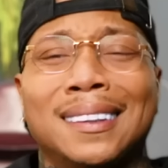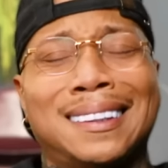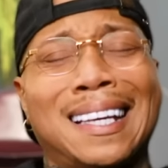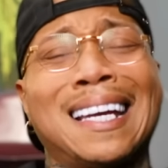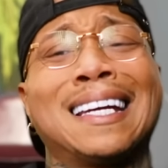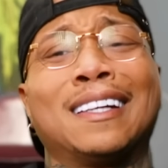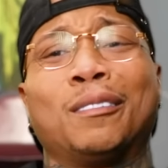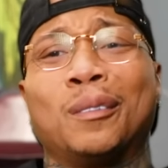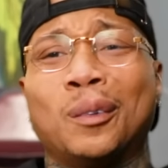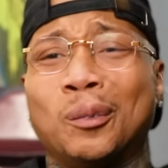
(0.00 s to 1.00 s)
Damn.
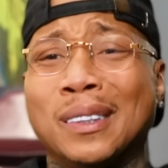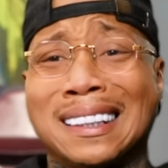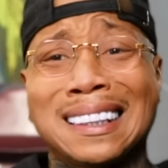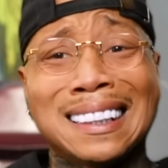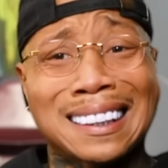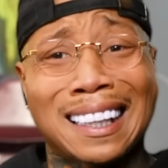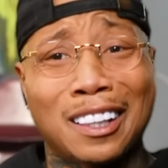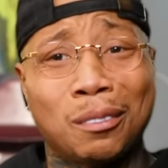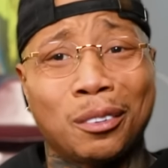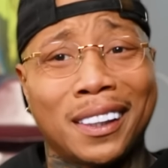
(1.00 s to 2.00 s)
When Ceaser said
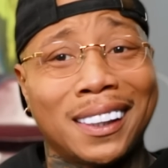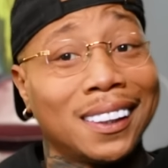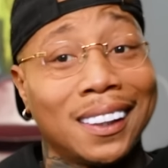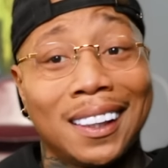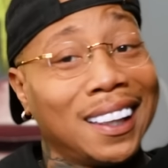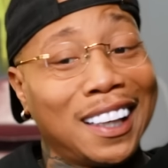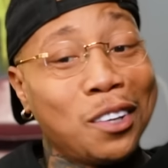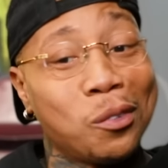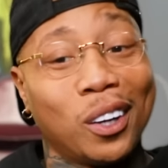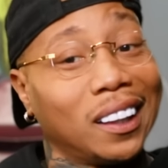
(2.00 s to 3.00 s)
upgrade,
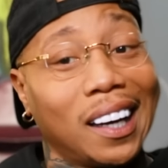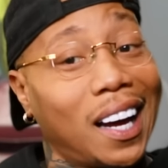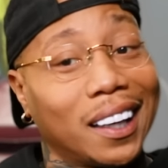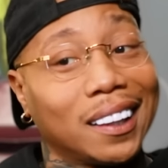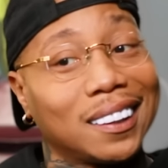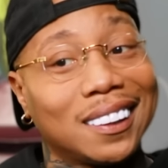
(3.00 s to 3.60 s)
he wasn't lying.